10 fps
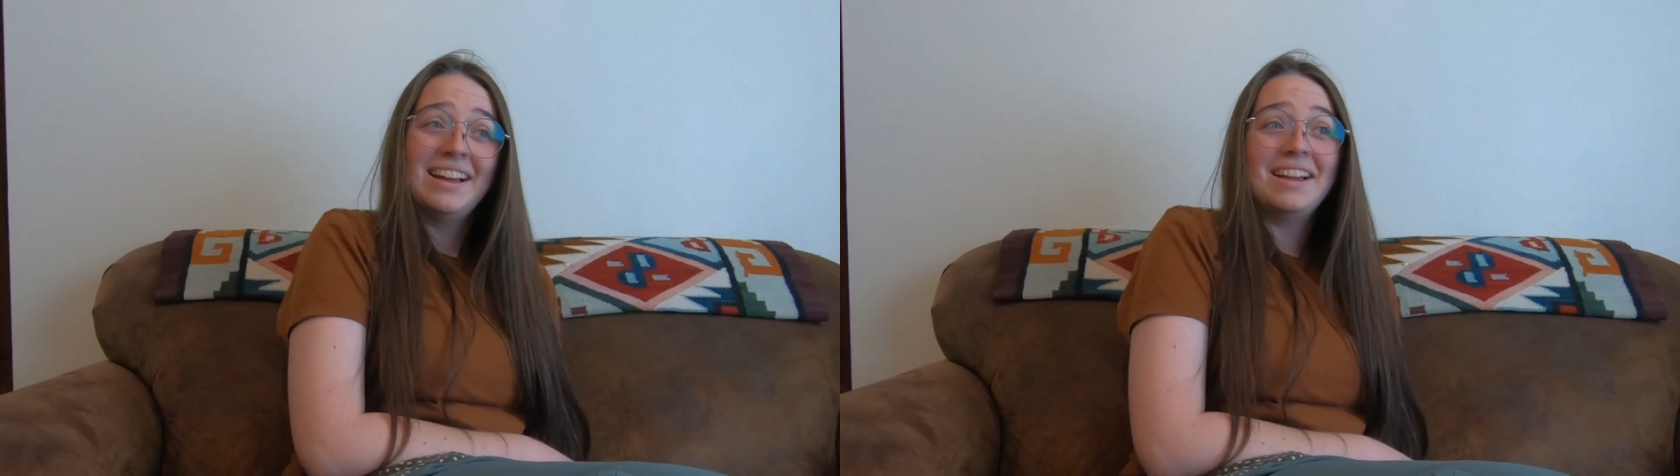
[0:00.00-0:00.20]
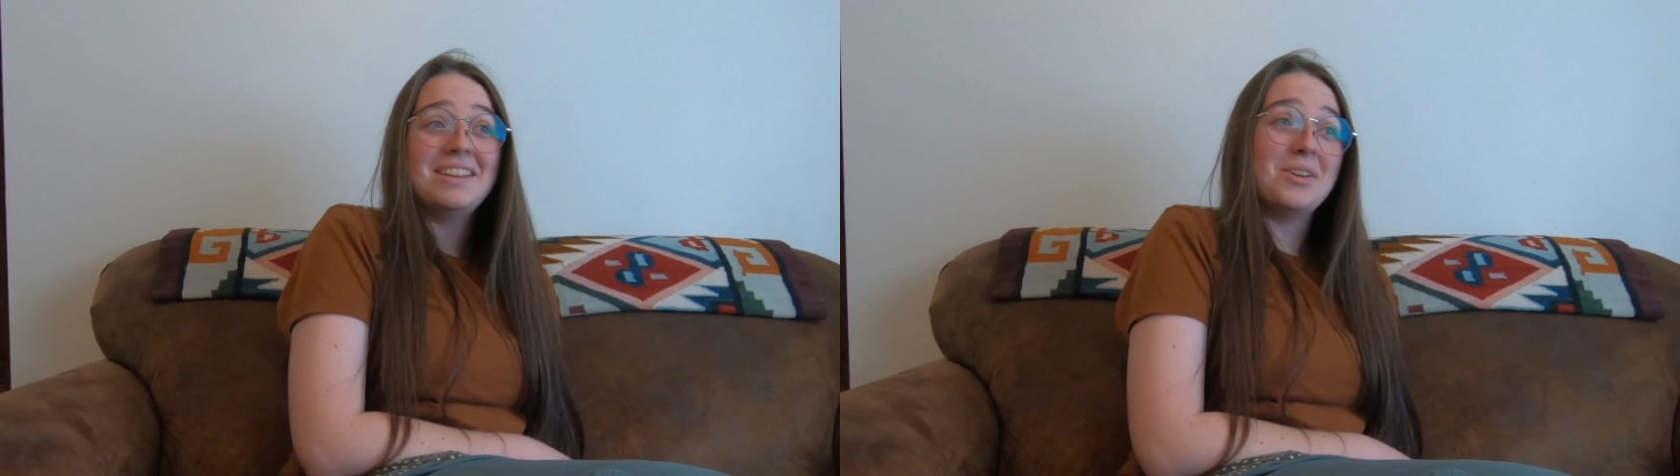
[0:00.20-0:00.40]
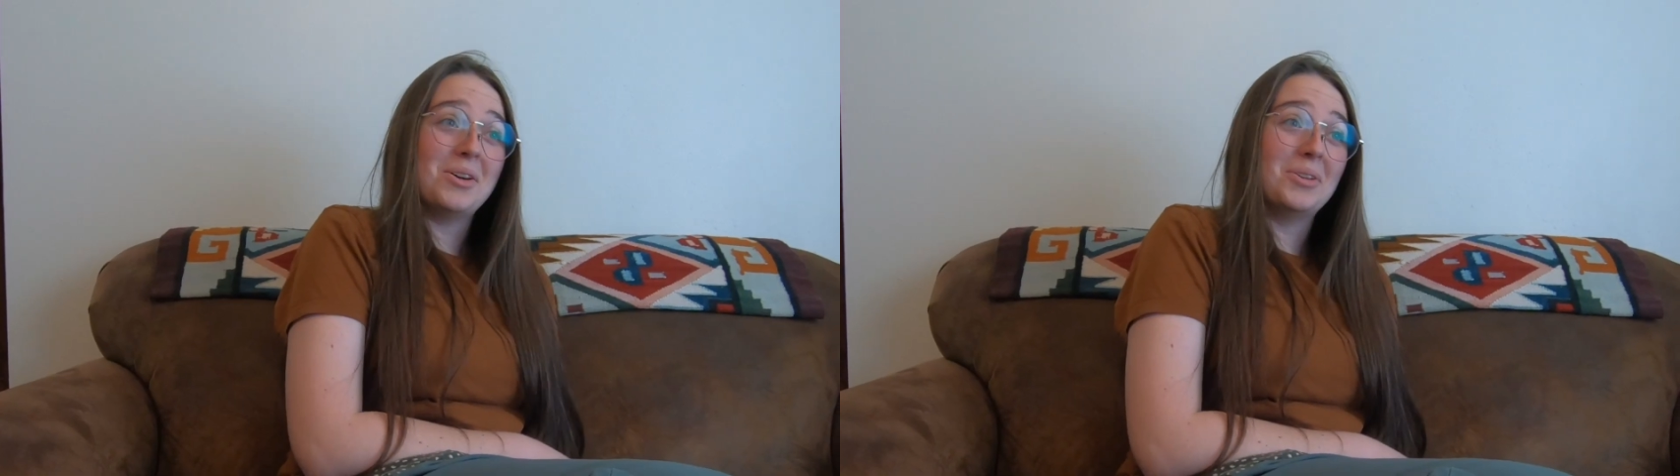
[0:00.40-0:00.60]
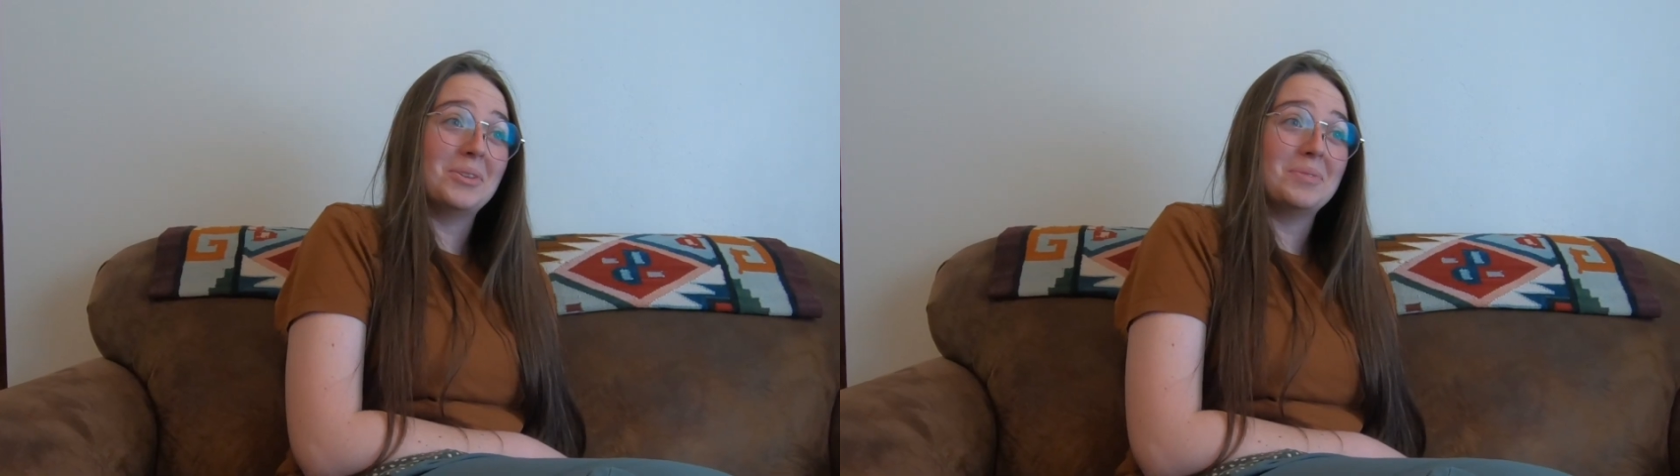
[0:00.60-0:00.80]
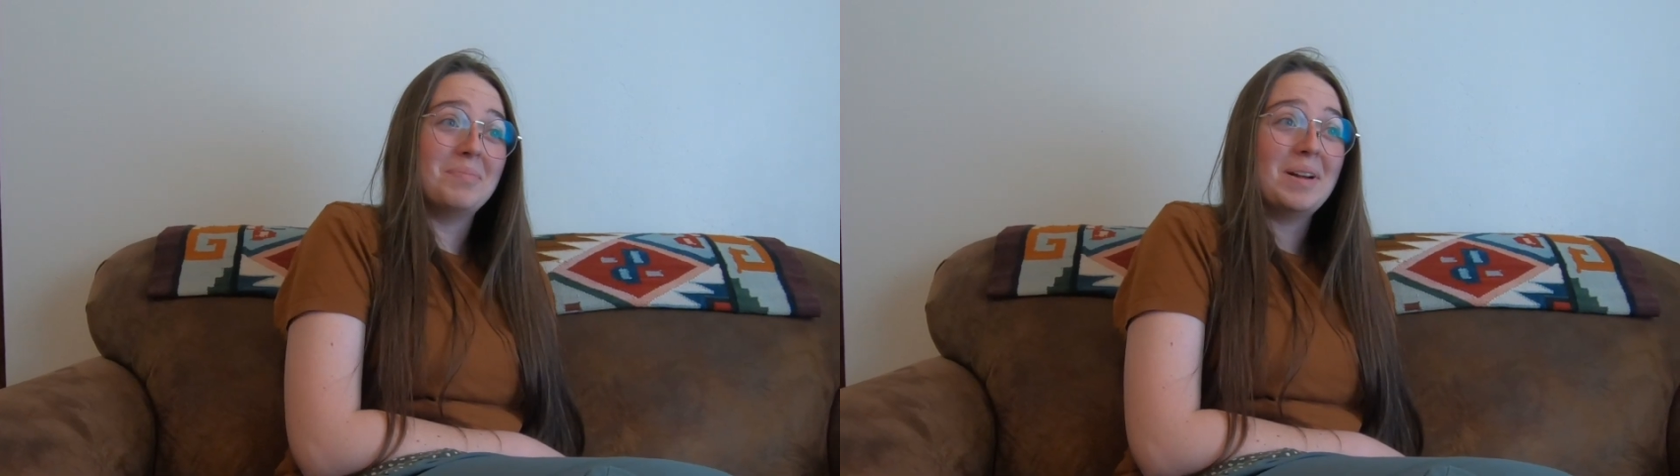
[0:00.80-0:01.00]
I
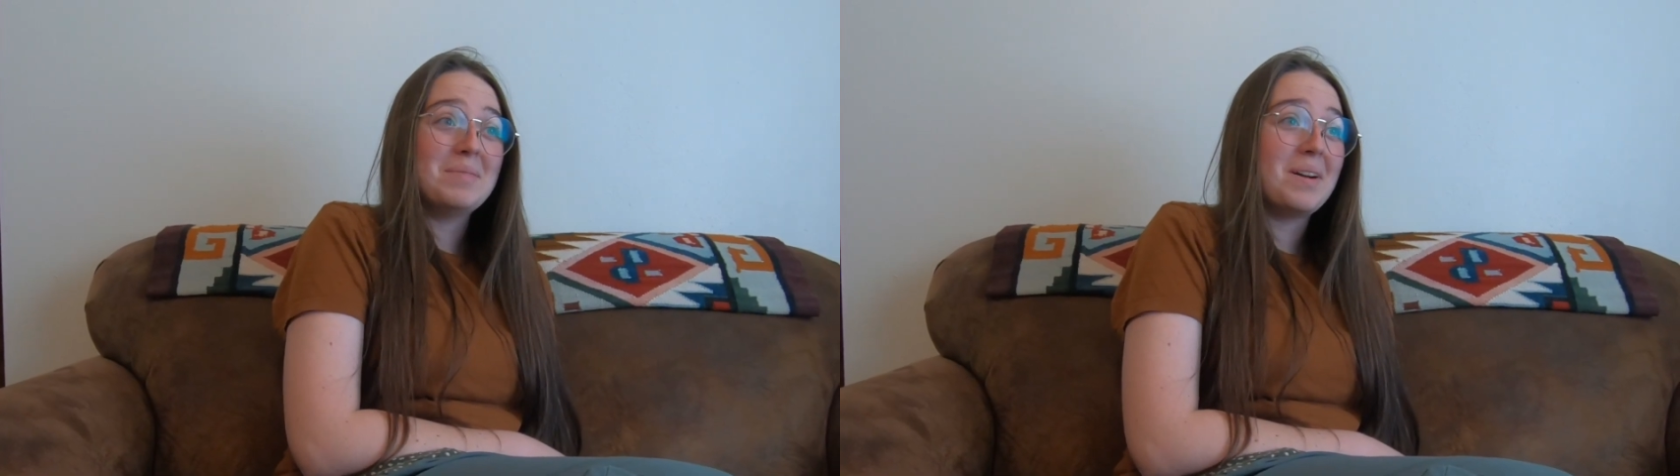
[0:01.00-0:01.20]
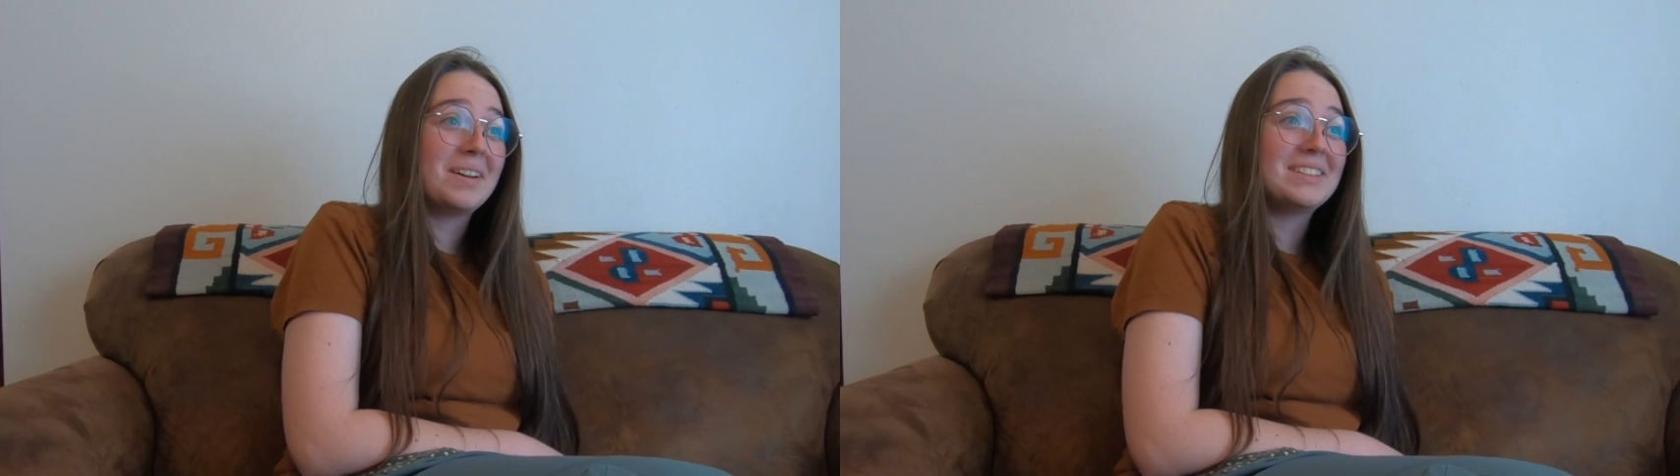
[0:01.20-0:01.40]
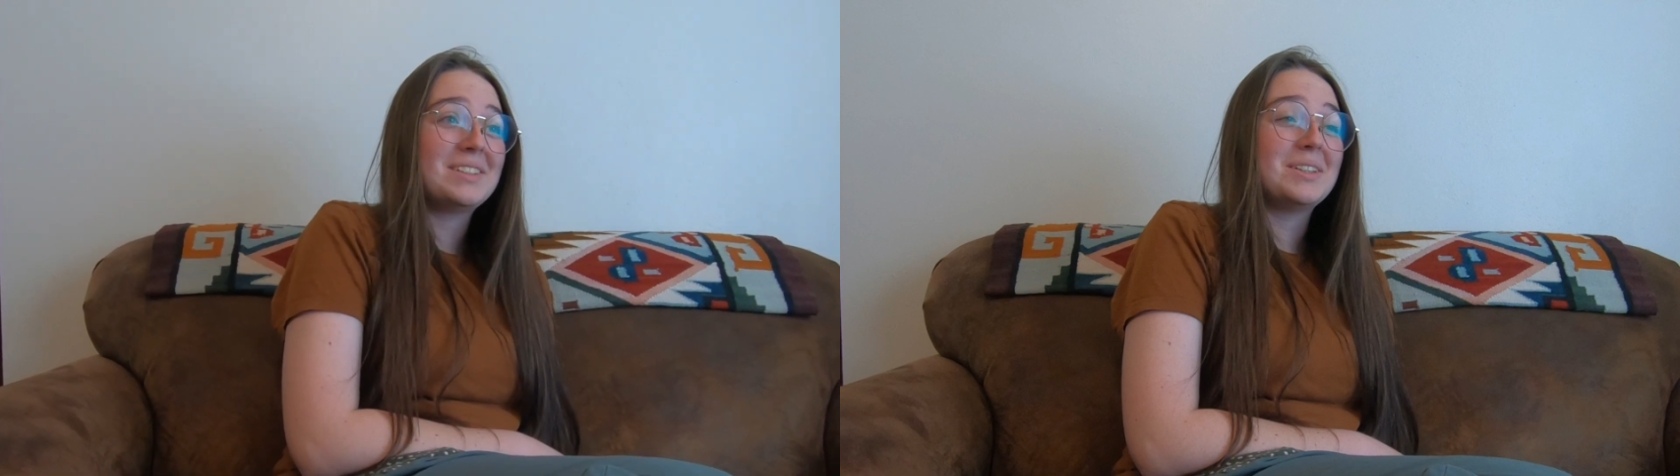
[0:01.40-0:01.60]
know. My pockets